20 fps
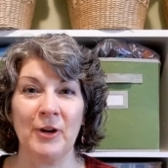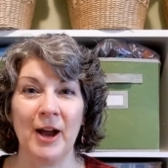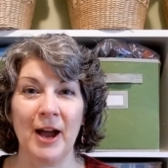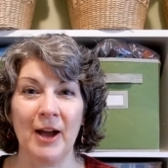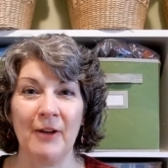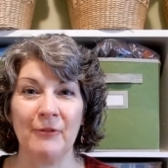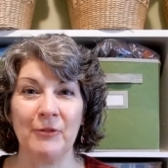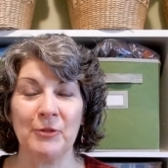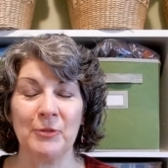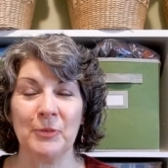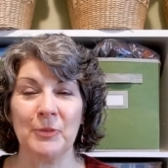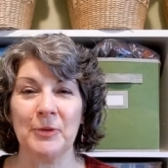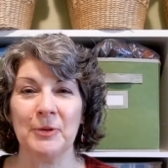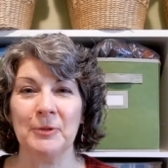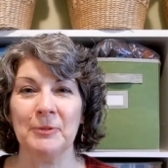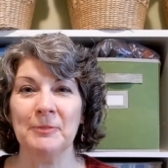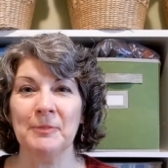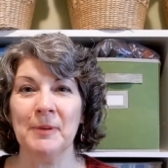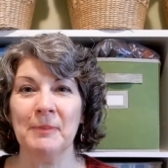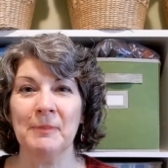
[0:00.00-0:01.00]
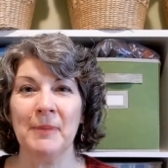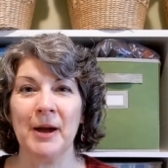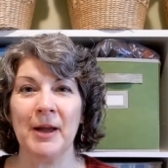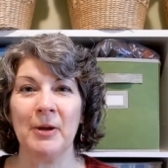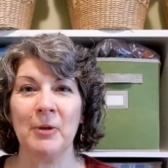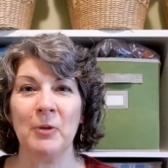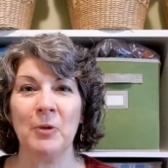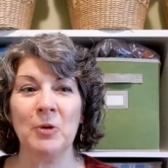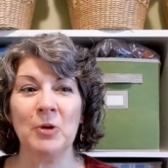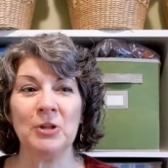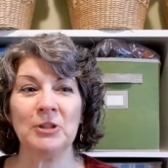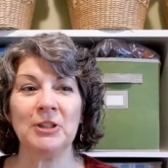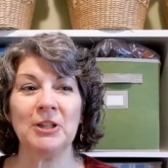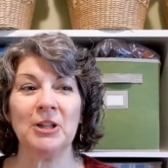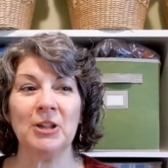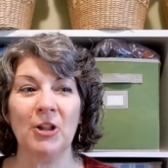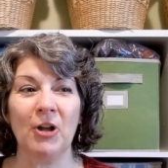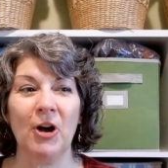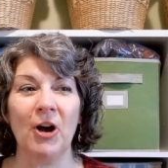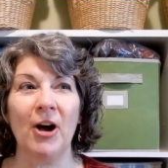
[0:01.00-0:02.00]
craft room. My
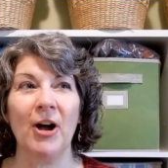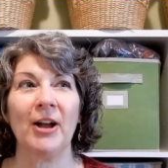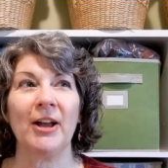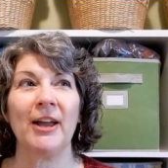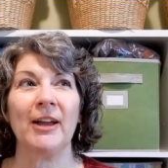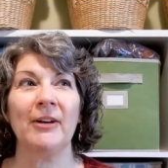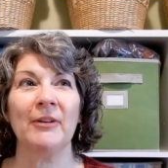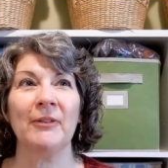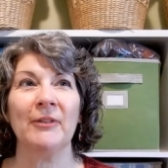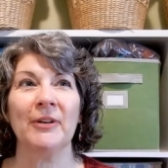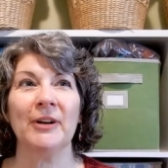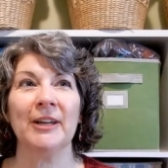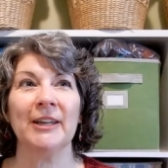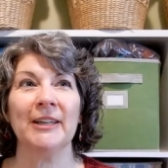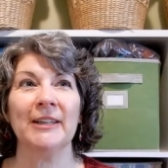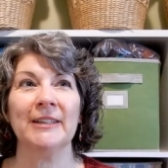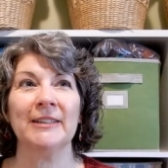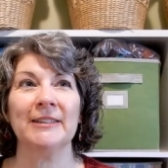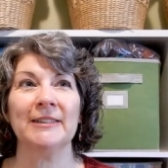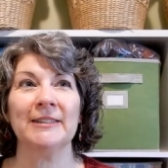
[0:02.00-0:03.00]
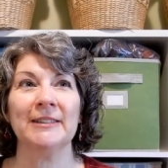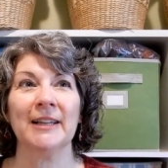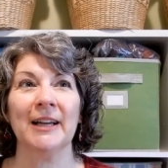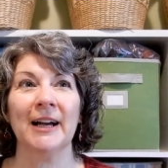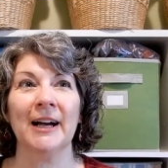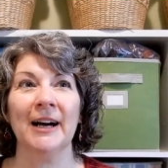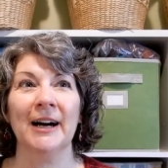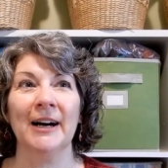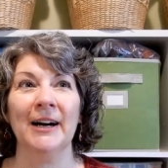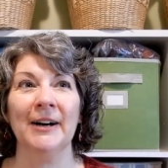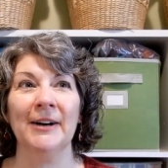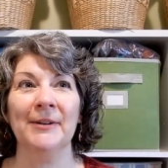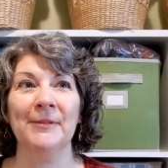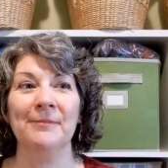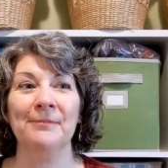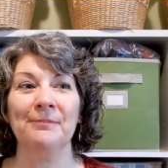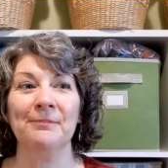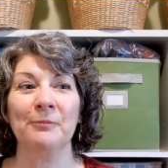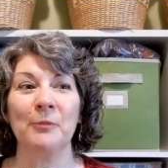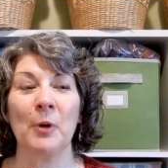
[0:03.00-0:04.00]
old clock was,
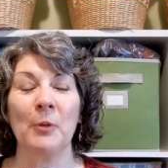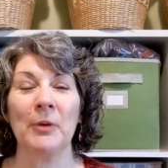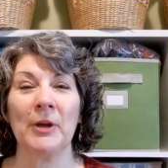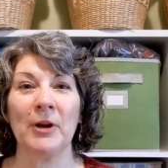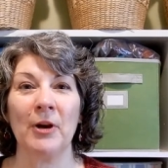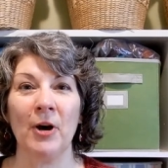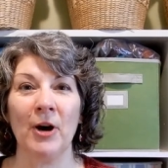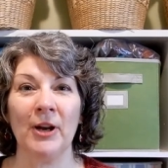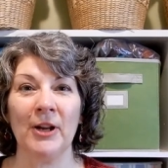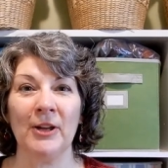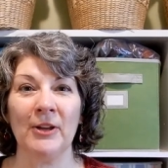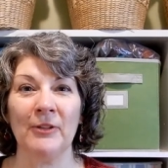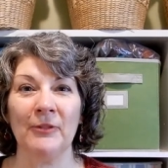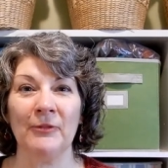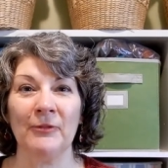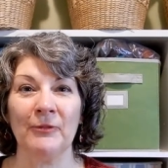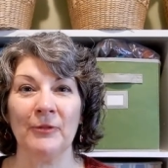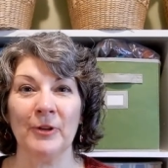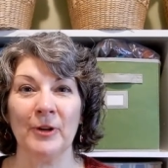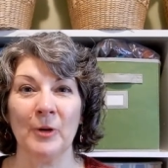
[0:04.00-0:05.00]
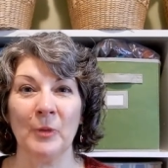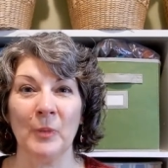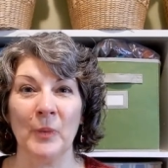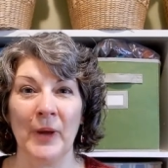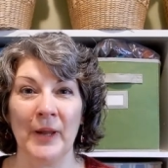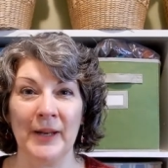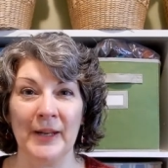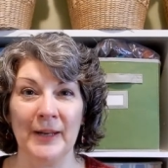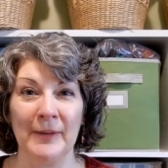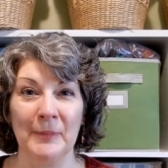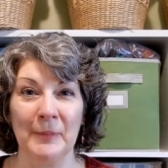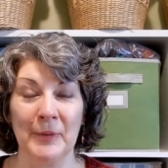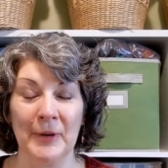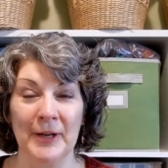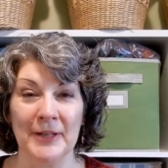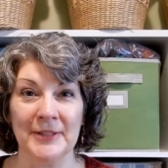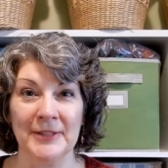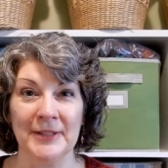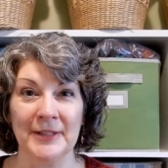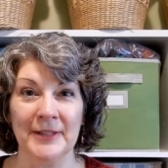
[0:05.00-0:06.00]
well, we got it for a wedding
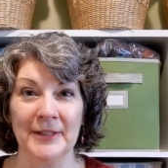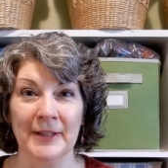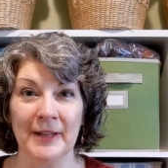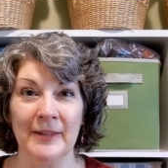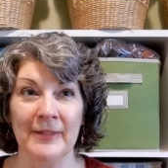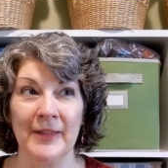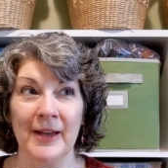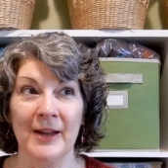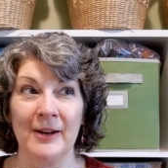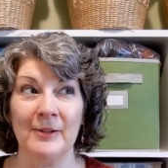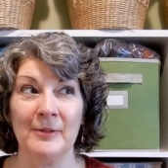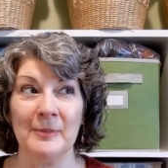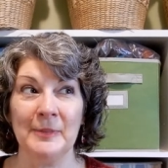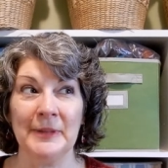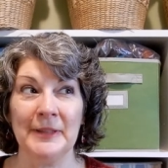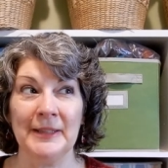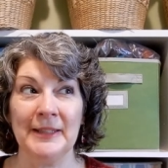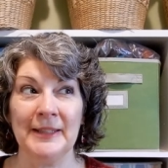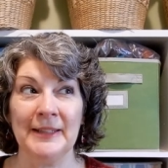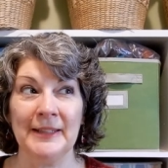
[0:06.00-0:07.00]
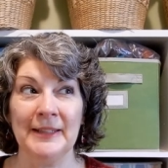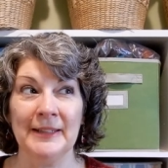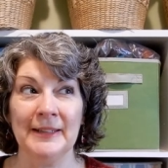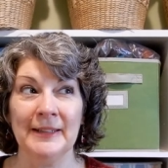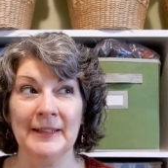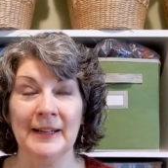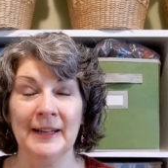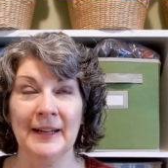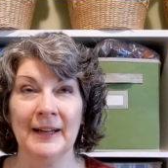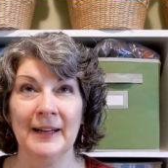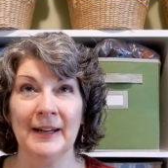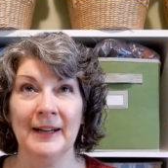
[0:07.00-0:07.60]
present, and that'll be